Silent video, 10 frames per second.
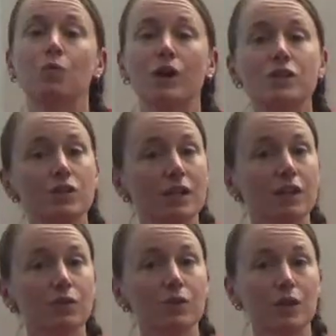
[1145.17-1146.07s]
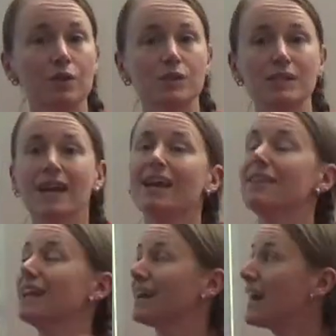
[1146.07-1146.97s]
Once you get through those,
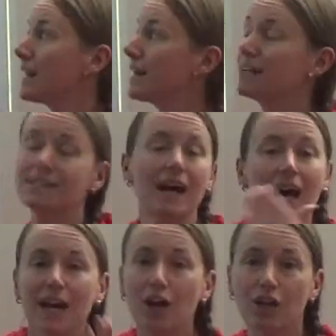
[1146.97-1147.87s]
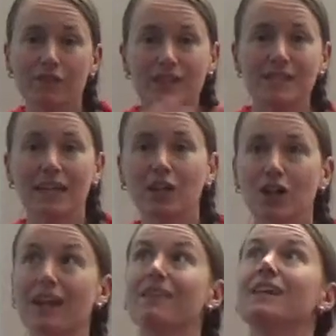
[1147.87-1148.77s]
then I kind of like tie all of it together,
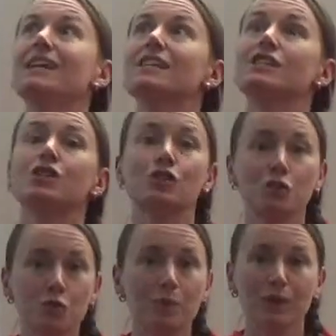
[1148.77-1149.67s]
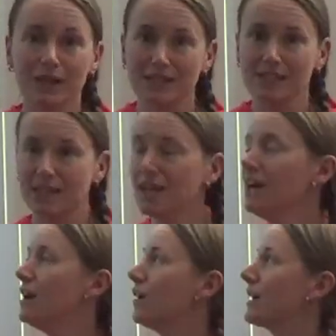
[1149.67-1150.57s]
and then it gets super easy.
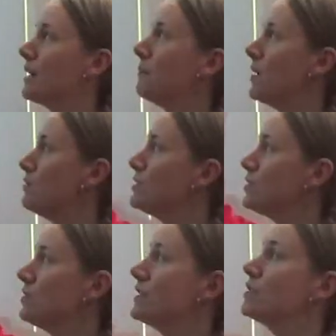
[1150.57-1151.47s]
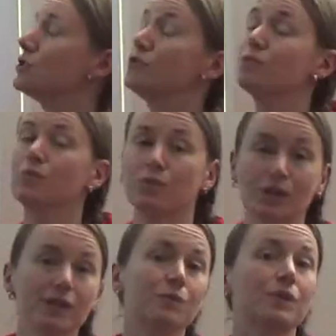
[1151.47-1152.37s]
Okay, most students do
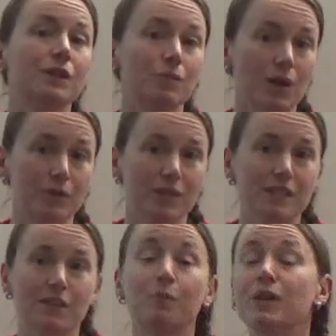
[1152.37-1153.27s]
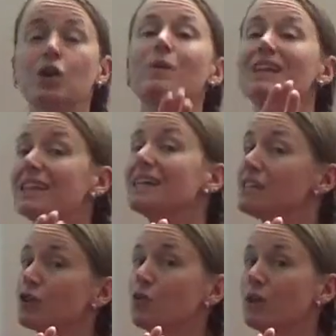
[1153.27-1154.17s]
really, really well with this stuff, but nobody thinks
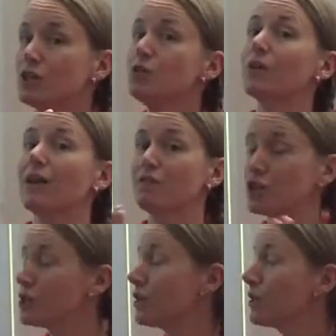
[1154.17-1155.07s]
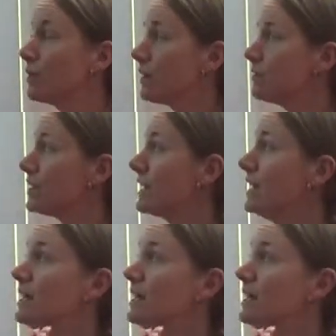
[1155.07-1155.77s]
they're going to when I first start going over it.